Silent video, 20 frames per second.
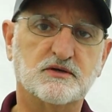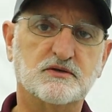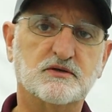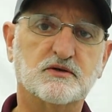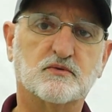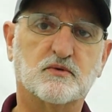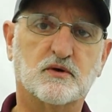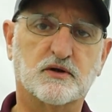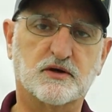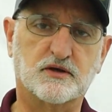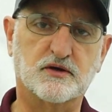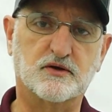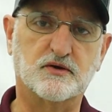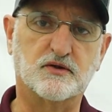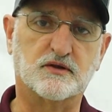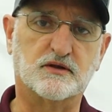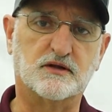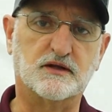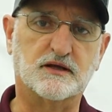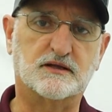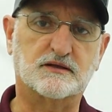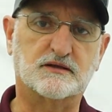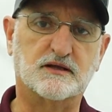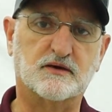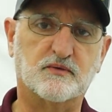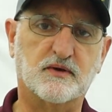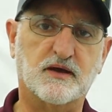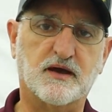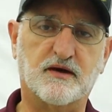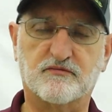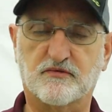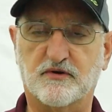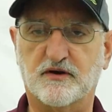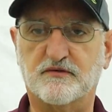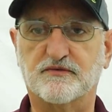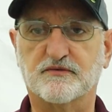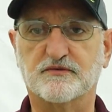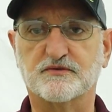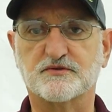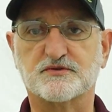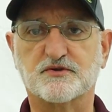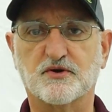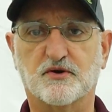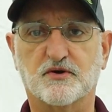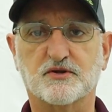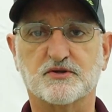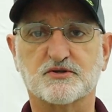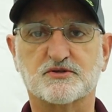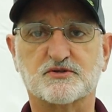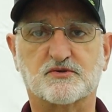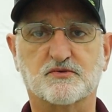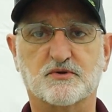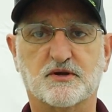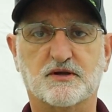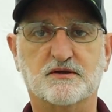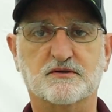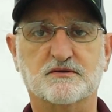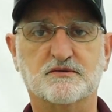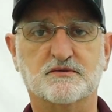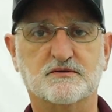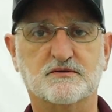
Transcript: you'll want to go to the link that we have referenced on the screen.